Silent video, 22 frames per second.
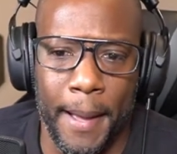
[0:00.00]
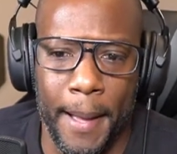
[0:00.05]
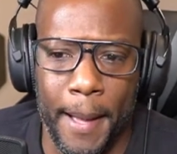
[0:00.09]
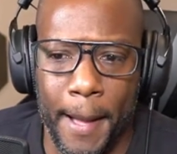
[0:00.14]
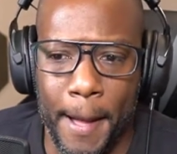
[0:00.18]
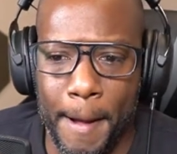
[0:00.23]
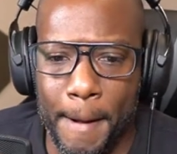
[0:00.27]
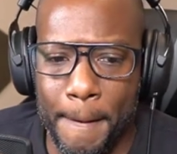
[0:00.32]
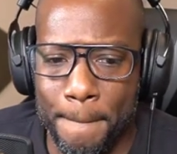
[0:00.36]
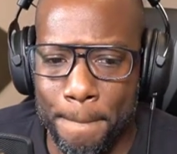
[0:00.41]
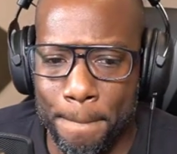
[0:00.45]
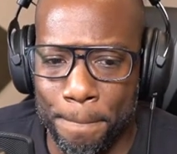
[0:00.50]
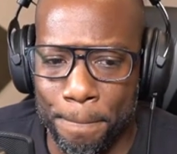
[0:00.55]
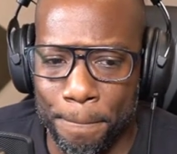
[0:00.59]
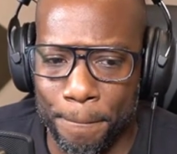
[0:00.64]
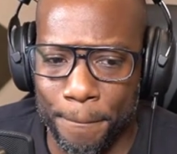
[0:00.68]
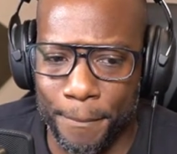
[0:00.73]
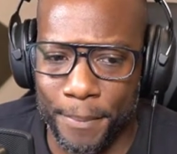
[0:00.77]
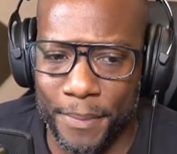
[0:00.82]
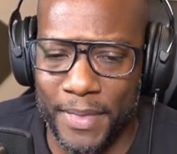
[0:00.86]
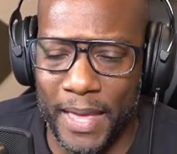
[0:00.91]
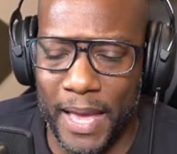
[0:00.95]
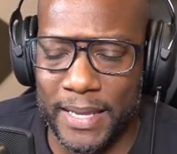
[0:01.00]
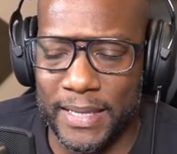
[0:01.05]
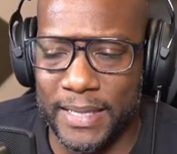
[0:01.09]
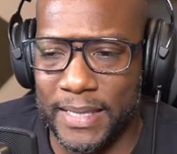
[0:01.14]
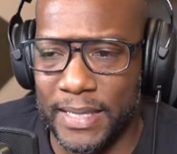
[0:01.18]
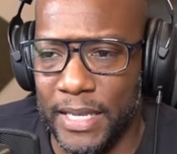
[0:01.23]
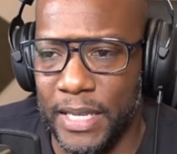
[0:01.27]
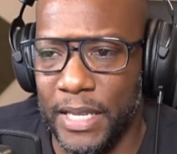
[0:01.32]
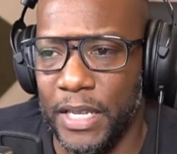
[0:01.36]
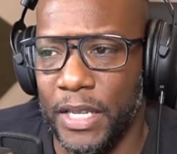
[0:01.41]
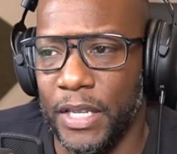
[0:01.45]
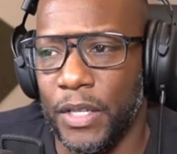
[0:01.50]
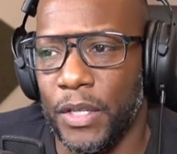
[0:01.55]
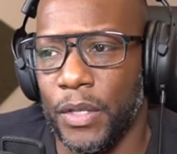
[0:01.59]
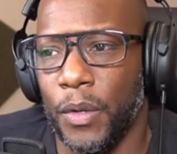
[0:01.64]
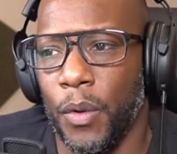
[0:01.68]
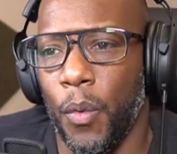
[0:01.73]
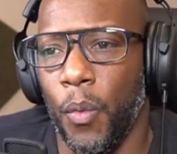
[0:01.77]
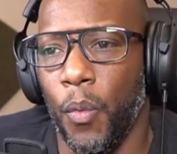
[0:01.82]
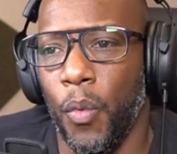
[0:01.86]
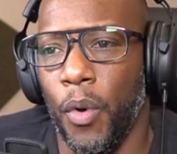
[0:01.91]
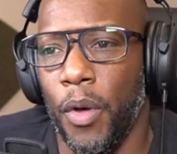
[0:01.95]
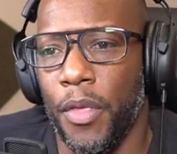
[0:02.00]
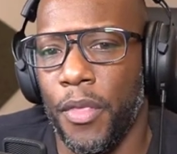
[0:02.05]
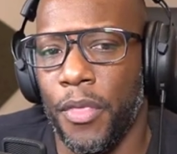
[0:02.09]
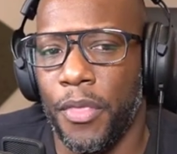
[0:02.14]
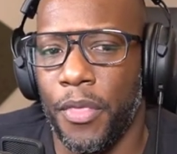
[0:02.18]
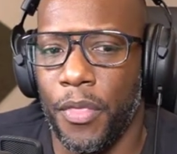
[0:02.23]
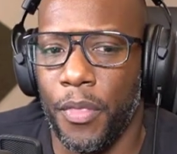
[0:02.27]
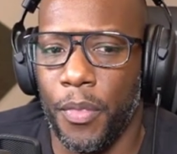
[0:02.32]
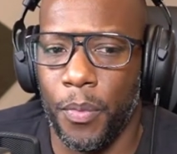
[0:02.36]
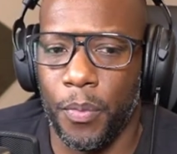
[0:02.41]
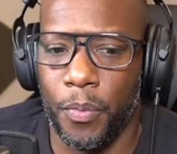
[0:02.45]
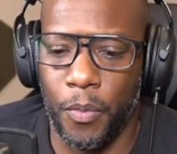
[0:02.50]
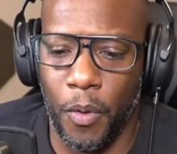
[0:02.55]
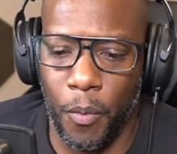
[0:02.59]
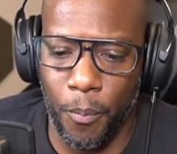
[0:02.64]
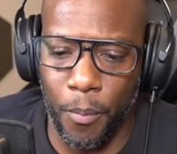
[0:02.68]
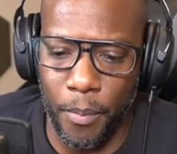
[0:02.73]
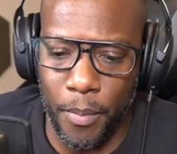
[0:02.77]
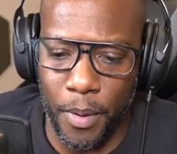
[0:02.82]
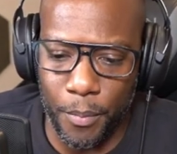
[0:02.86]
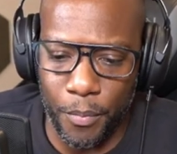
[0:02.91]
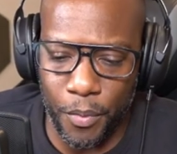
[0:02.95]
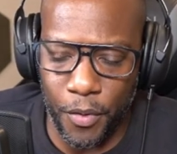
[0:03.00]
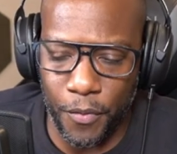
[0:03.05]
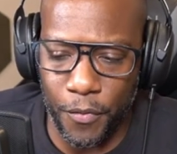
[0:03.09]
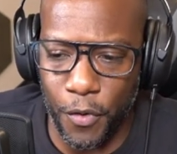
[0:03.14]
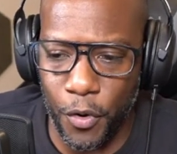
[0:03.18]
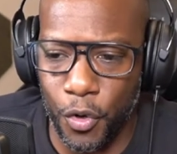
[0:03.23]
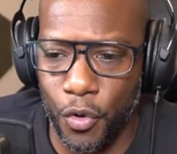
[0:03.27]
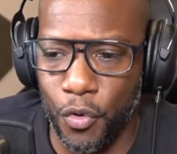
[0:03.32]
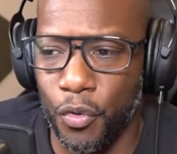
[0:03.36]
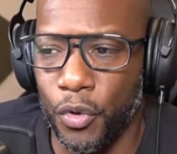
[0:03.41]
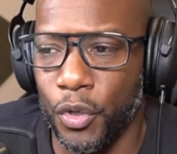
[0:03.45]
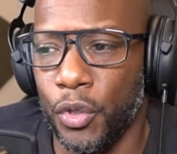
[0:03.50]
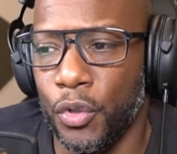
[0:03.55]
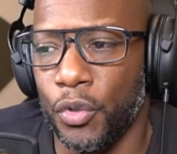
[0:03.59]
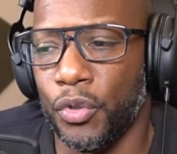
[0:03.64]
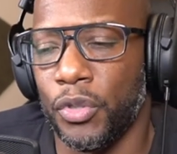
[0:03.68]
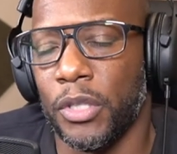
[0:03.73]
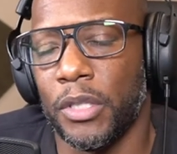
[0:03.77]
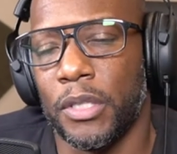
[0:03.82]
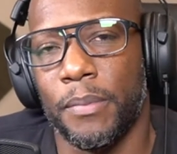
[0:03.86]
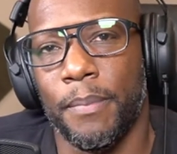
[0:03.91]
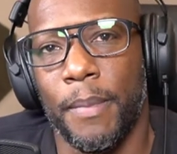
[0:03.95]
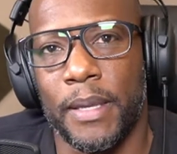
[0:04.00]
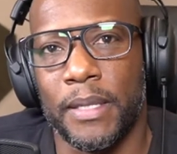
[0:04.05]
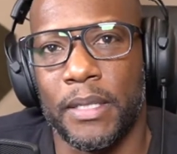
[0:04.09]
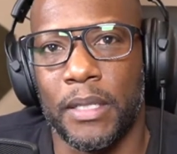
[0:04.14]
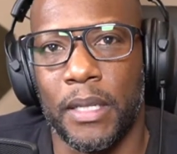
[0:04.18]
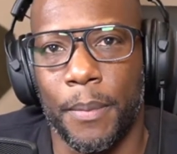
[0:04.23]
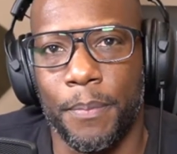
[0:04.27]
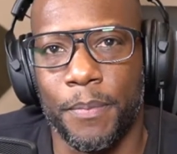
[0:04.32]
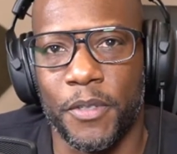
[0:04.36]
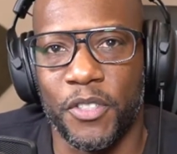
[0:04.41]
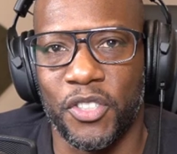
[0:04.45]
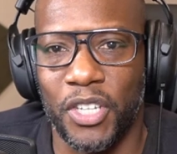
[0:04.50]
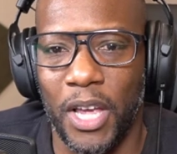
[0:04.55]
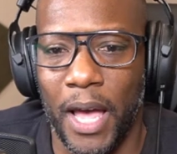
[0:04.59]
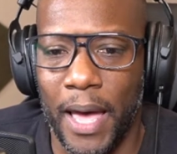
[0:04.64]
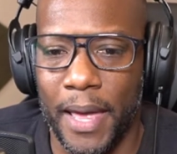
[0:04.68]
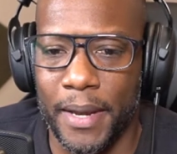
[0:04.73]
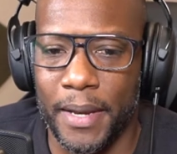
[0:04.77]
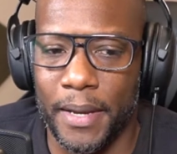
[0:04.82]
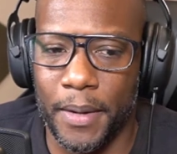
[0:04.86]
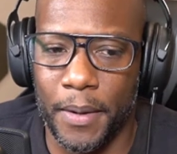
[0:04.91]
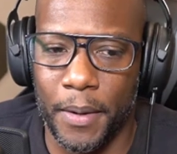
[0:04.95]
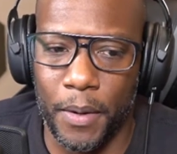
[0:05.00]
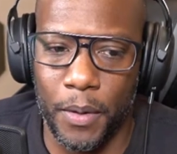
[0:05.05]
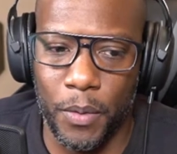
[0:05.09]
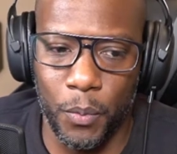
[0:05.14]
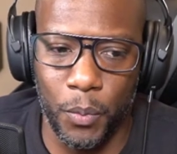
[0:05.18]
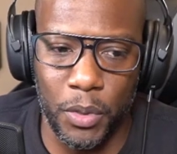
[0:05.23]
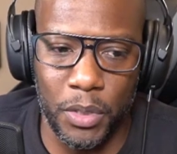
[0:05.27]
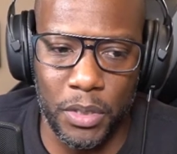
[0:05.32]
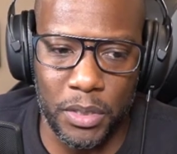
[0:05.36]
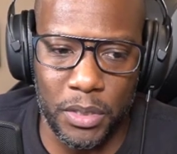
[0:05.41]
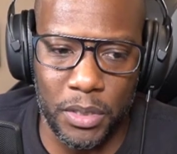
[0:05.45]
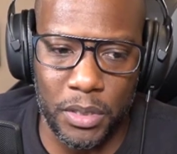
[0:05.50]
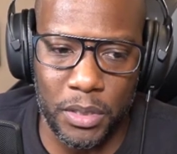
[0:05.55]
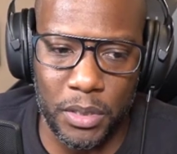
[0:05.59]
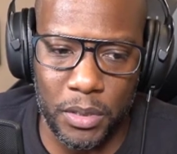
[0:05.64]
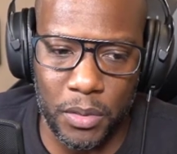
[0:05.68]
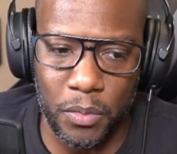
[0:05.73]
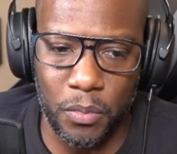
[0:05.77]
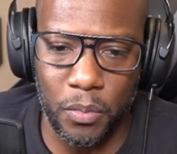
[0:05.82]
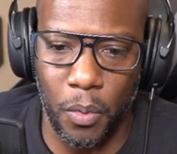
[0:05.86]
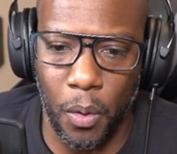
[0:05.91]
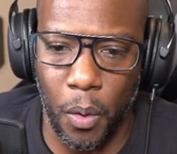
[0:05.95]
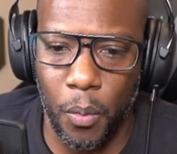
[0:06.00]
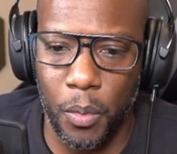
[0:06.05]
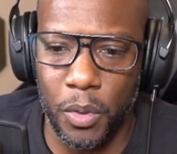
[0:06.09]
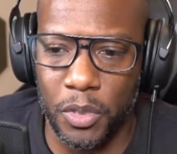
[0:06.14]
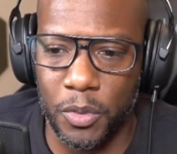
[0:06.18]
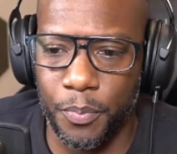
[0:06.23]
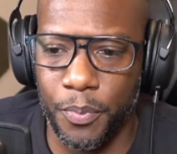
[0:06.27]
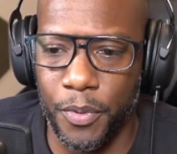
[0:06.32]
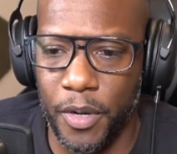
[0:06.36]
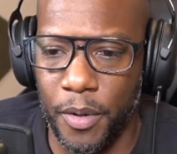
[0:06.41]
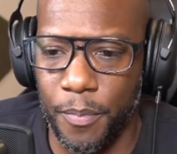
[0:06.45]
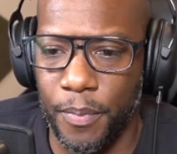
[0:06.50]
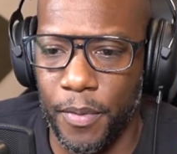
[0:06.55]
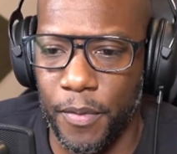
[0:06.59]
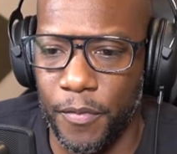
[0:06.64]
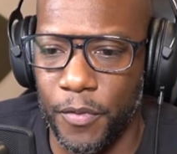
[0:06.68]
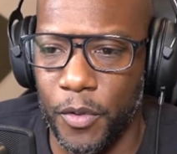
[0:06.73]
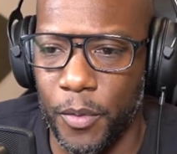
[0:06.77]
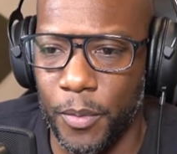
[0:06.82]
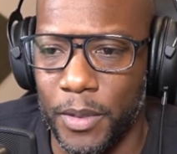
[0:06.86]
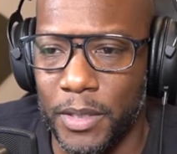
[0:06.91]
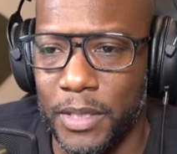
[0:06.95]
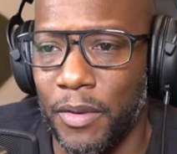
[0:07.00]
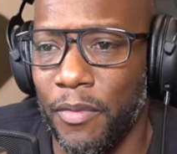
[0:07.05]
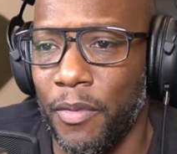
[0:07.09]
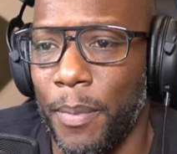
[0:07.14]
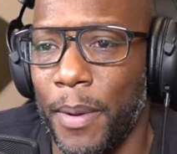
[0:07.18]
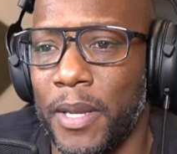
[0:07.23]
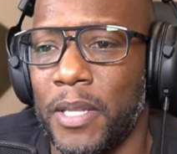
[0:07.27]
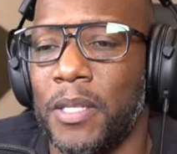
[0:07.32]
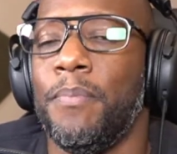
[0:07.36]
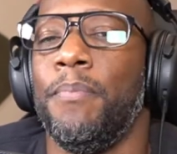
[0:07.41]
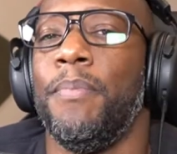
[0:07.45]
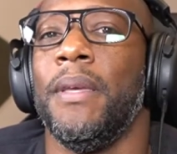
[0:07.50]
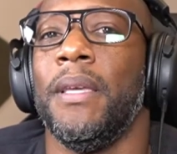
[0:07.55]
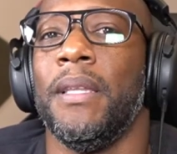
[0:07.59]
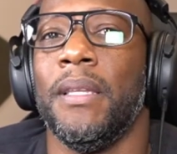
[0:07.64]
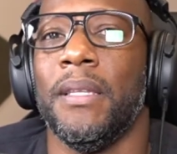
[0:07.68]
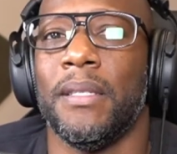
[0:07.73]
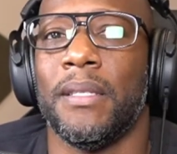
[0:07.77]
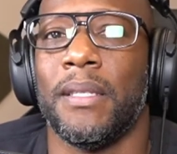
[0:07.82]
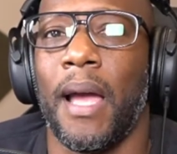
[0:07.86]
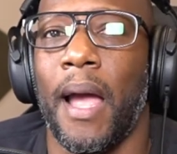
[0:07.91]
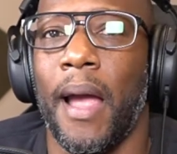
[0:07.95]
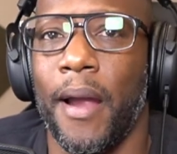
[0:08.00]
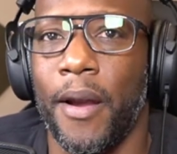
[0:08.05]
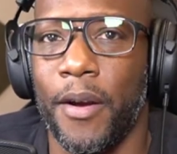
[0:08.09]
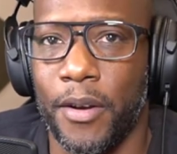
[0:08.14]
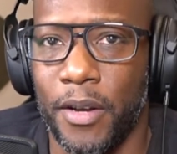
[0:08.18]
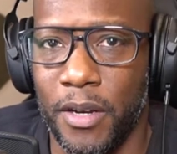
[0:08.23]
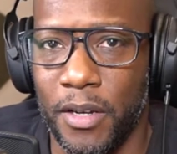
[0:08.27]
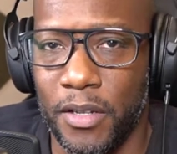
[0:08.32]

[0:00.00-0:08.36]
That scene with a member of her crew just messing up the shot was pretty pivotal, because everybody's beat and tired